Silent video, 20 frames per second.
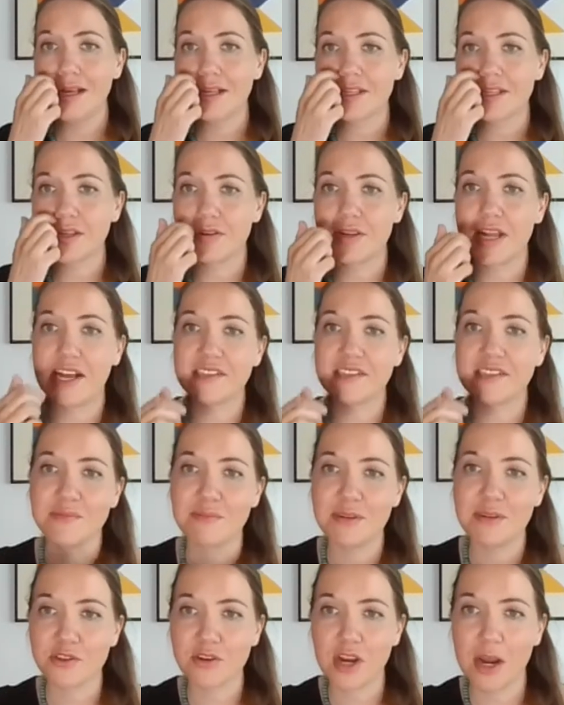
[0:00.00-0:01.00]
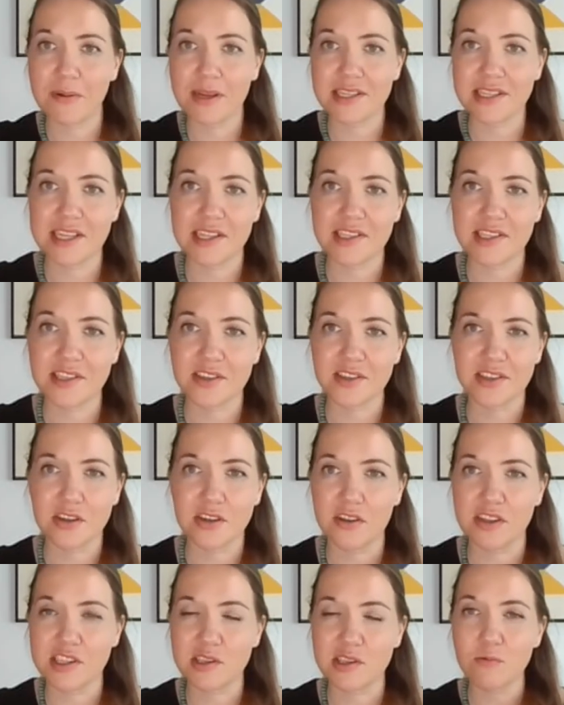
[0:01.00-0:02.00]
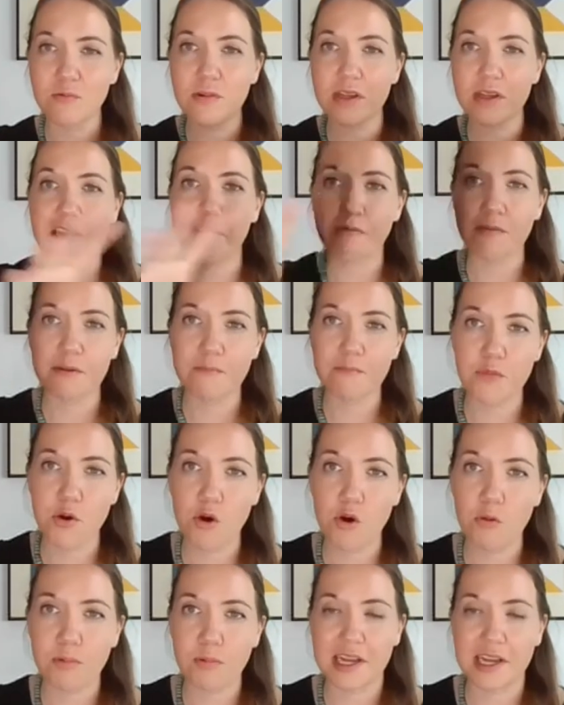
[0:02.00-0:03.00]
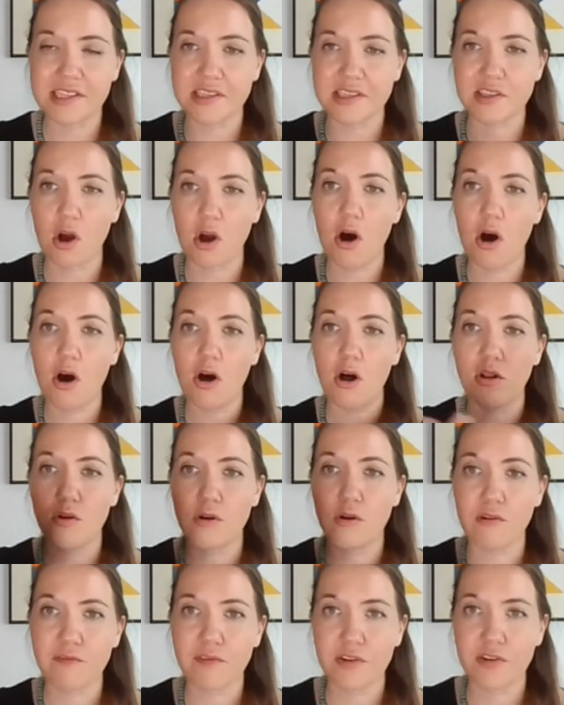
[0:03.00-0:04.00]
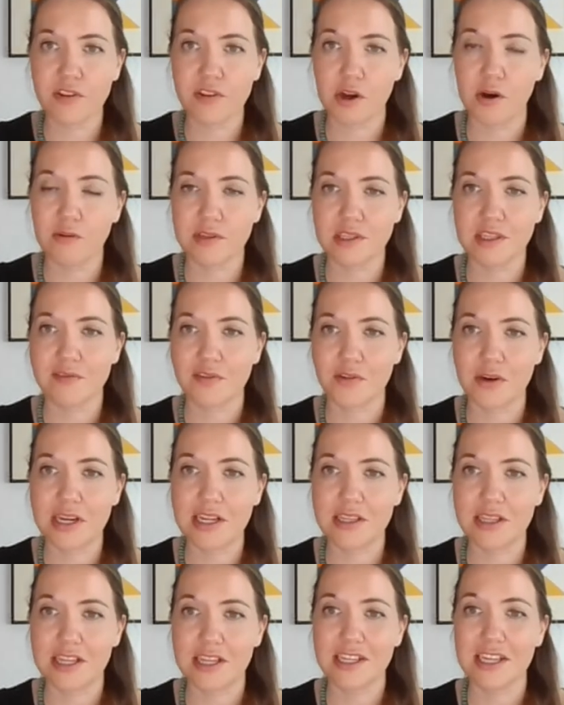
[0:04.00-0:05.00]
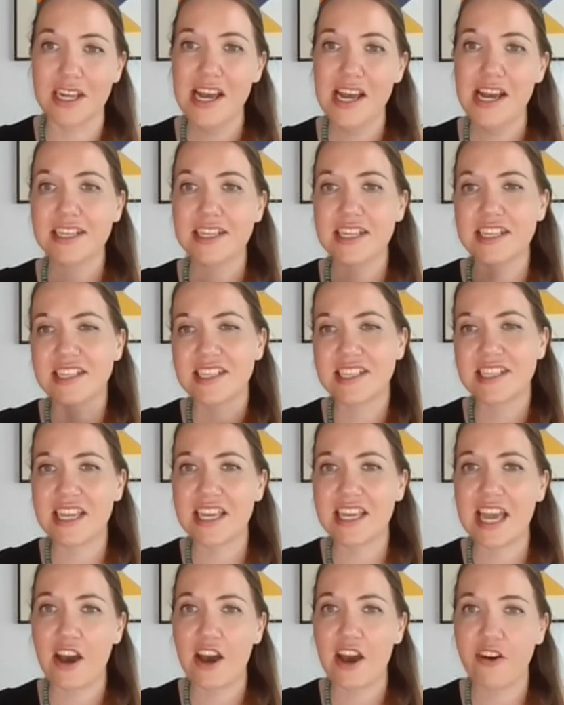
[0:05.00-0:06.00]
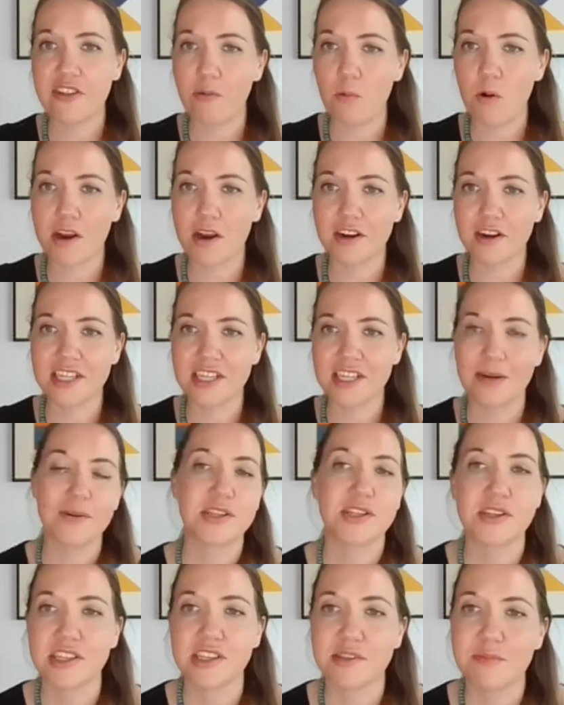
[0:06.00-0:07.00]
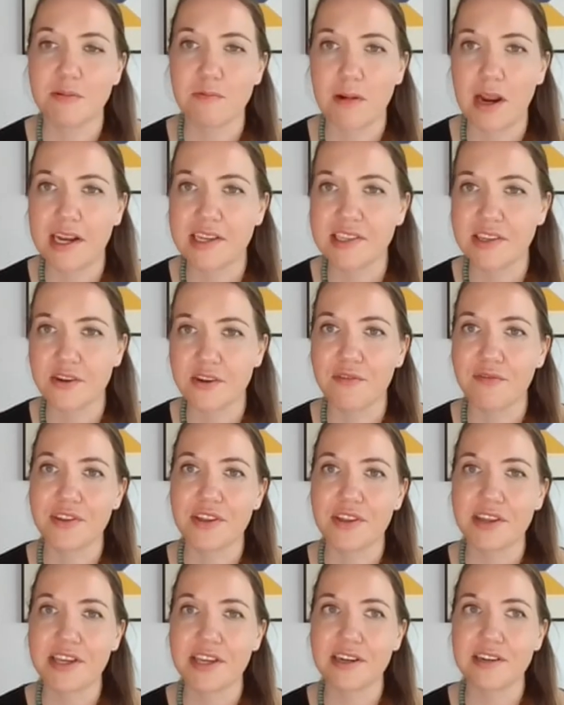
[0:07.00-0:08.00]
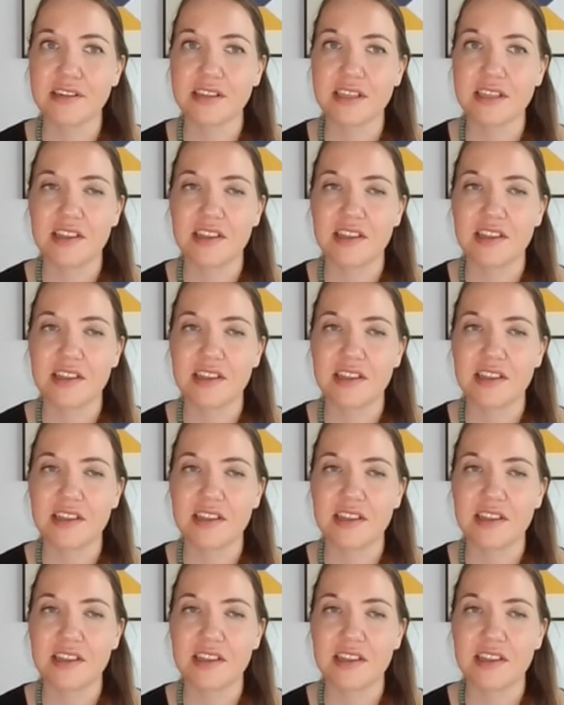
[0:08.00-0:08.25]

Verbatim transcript: So NASA's been dropping sensors in all these really remote places all over the coast of Greenland to see how that water temperature has been rising over the years.